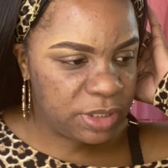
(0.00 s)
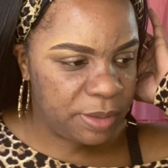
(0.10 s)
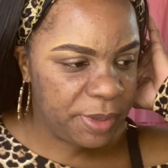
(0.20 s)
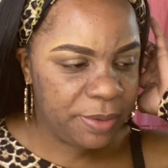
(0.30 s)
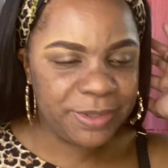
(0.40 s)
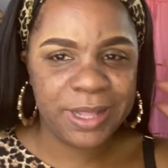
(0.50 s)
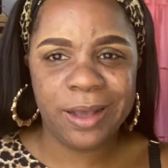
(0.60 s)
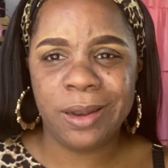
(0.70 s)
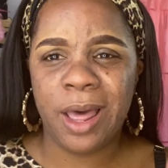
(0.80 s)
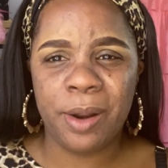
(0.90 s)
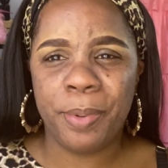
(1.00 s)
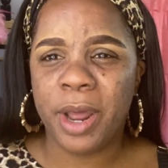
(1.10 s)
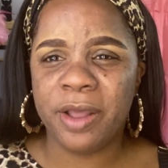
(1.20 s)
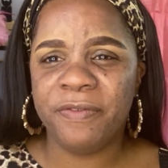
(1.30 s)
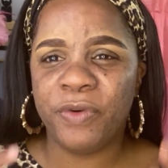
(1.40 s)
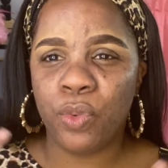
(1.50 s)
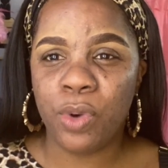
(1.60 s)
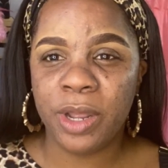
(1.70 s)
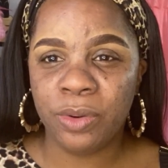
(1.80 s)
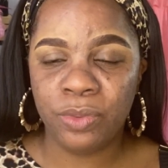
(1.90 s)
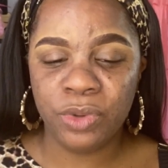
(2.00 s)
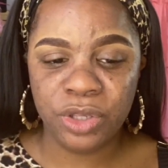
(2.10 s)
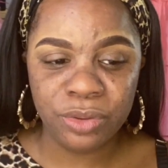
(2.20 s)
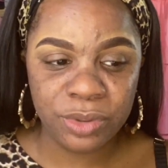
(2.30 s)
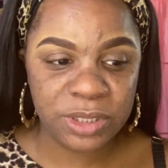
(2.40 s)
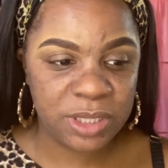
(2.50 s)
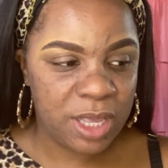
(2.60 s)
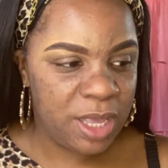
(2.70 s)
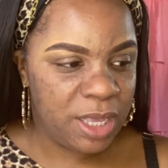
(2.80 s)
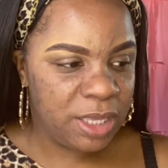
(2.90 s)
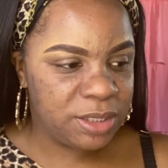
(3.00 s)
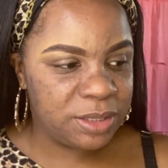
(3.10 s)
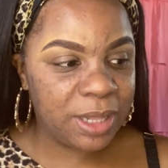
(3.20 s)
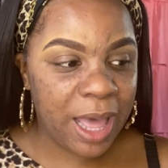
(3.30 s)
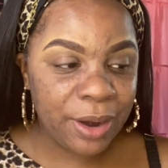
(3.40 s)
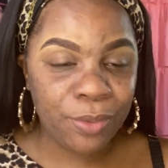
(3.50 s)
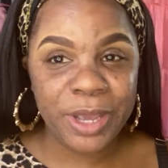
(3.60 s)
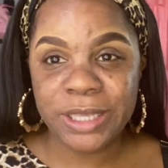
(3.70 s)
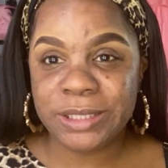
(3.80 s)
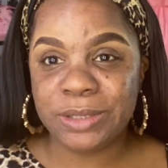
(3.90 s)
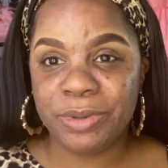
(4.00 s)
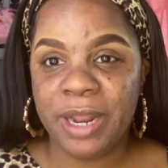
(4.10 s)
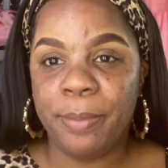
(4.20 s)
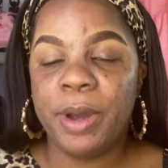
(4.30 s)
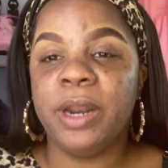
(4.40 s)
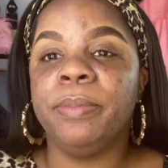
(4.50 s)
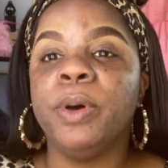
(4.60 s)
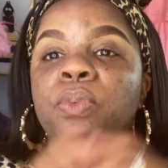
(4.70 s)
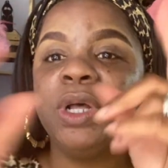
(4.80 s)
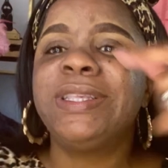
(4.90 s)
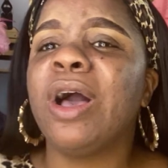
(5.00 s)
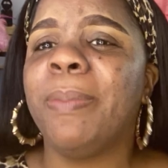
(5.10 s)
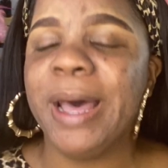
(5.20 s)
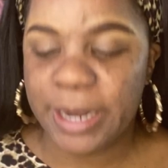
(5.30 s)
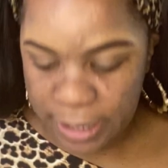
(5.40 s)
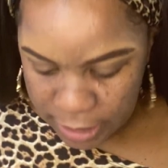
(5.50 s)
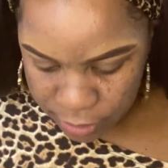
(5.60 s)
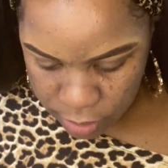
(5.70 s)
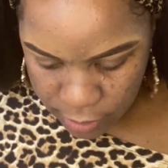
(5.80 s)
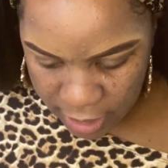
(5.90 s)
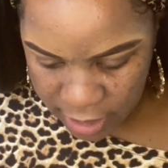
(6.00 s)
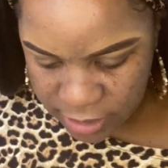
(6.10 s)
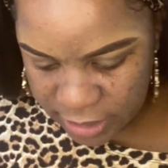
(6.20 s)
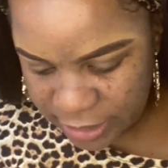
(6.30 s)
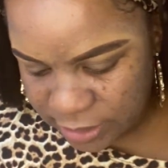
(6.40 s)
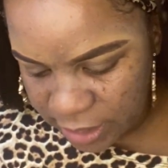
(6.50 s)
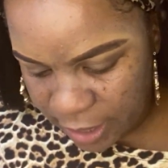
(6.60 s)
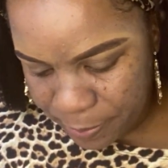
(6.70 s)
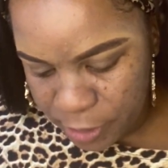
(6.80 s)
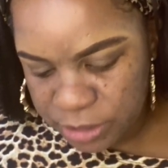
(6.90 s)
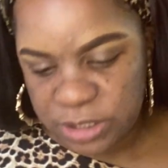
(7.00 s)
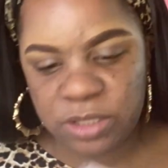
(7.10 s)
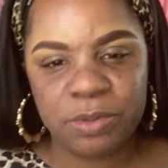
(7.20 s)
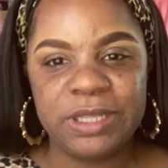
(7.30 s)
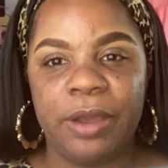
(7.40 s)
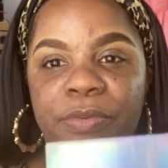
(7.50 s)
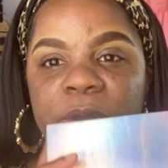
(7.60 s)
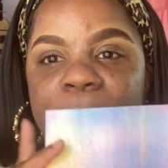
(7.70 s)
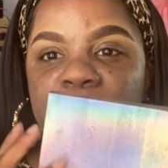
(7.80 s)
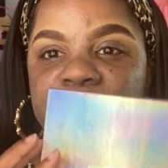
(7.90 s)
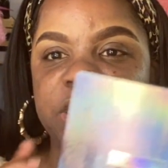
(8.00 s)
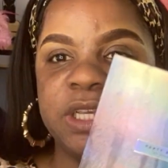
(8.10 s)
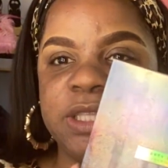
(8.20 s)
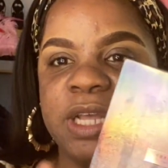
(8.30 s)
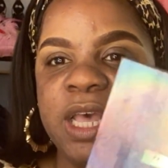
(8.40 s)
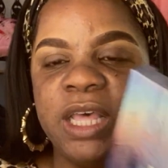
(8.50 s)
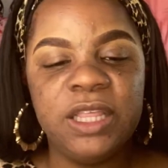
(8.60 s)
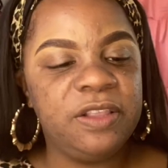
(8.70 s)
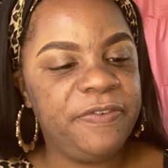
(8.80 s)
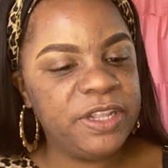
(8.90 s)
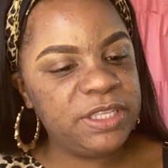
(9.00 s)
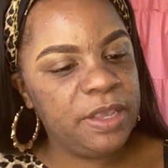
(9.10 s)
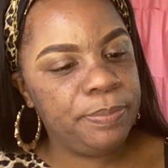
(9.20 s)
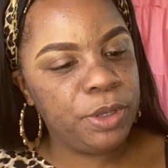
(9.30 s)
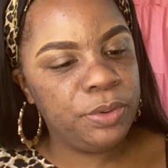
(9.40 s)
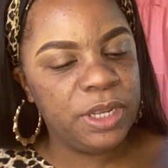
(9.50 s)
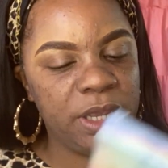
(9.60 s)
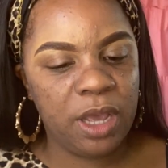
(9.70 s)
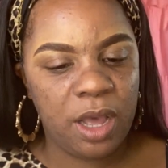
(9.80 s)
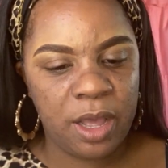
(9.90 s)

To me, it was like a lot of product for one use. A lot of waste with that product, but we'll talk about that later, okay? The next thing I purchased was I repurchased this Fenty Beauty,